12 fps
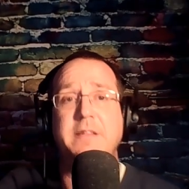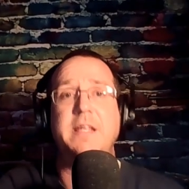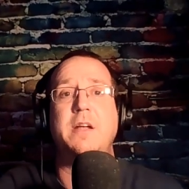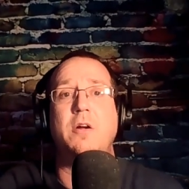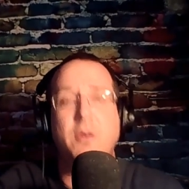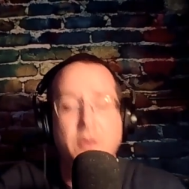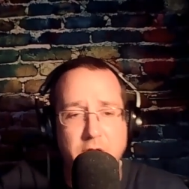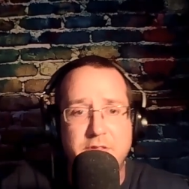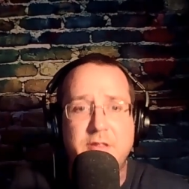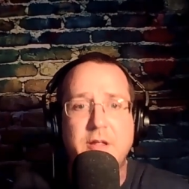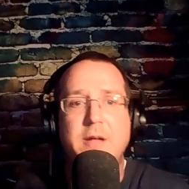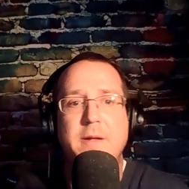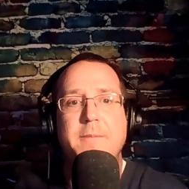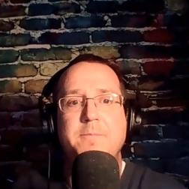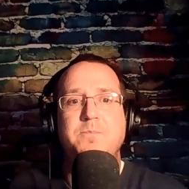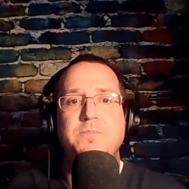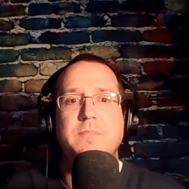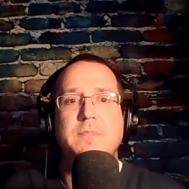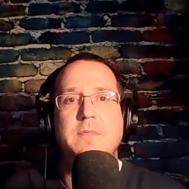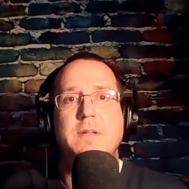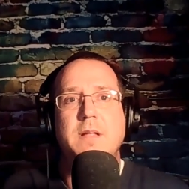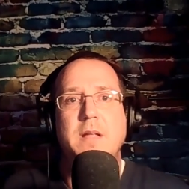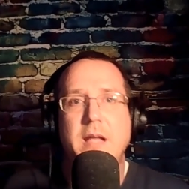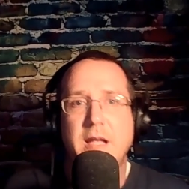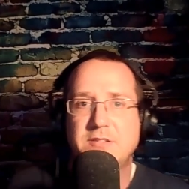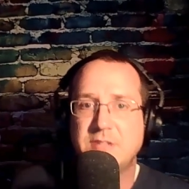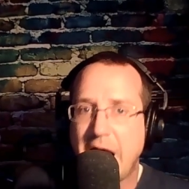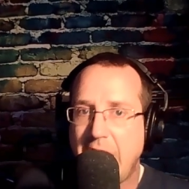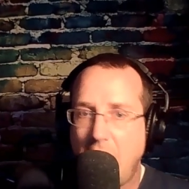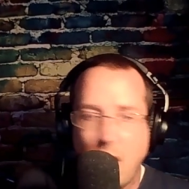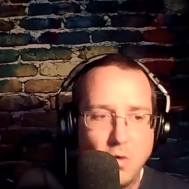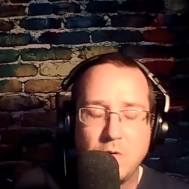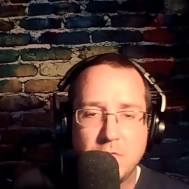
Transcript: The Earth is now